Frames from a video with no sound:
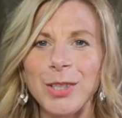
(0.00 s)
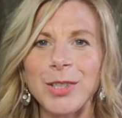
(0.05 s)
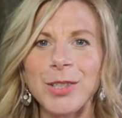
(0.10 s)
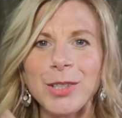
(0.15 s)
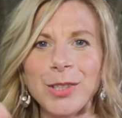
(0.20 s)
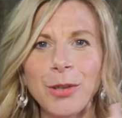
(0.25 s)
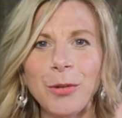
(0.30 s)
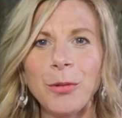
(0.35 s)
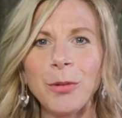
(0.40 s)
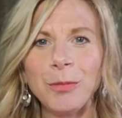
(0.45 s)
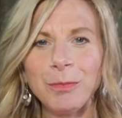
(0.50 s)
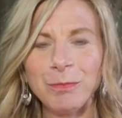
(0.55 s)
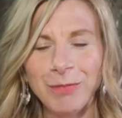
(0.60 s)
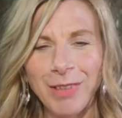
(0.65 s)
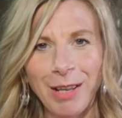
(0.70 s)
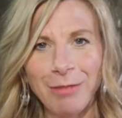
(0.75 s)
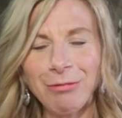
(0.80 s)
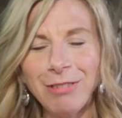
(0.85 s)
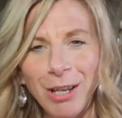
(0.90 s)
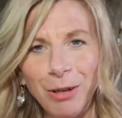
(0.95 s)
So
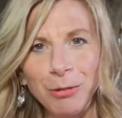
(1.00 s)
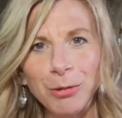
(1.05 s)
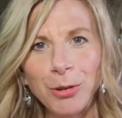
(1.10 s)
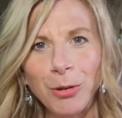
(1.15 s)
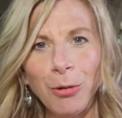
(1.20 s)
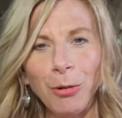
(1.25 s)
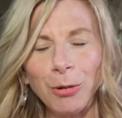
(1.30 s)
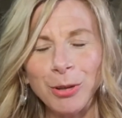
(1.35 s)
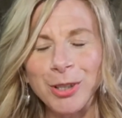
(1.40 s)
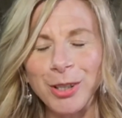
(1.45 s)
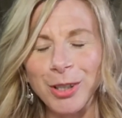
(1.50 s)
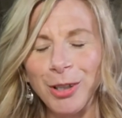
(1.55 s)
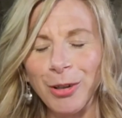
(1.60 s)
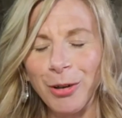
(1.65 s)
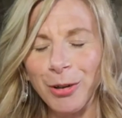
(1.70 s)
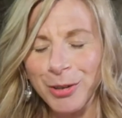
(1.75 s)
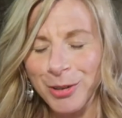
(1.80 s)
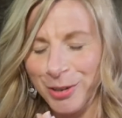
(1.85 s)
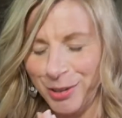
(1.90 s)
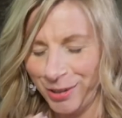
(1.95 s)
I've now talked a
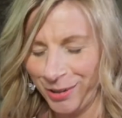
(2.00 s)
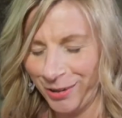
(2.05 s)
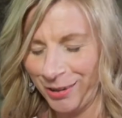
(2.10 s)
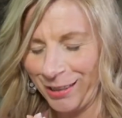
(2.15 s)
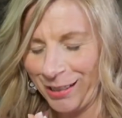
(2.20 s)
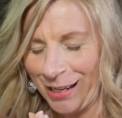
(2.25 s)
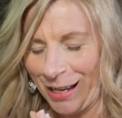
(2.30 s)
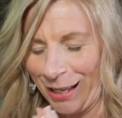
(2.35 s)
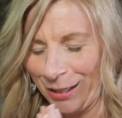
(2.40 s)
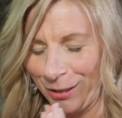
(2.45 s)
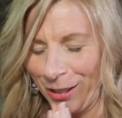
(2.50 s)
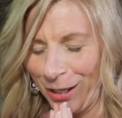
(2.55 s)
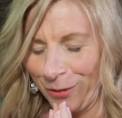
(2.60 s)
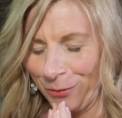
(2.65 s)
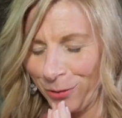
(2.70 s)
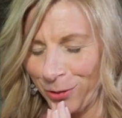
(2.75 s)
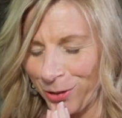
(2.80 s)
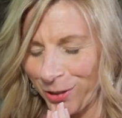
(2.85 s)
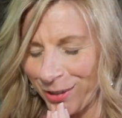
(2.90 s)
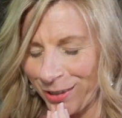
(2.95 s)
lot, the light
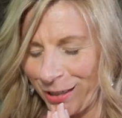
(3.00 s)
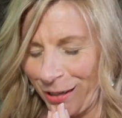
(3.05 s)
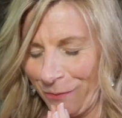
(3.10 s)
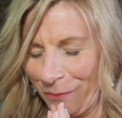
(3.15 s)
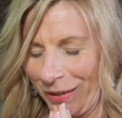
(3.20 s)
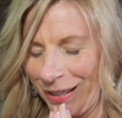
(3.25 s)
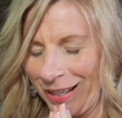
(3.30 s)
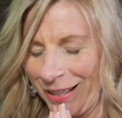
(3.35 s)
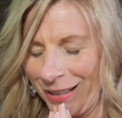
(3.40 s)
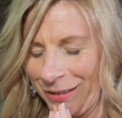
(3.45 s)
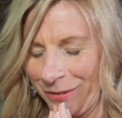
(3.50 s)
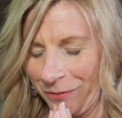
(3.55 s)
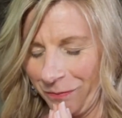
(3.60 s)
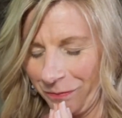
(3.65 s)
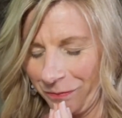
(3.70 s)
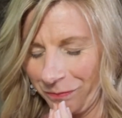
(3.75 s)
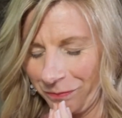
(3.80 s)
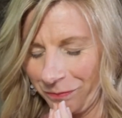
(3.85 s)
language is coming in.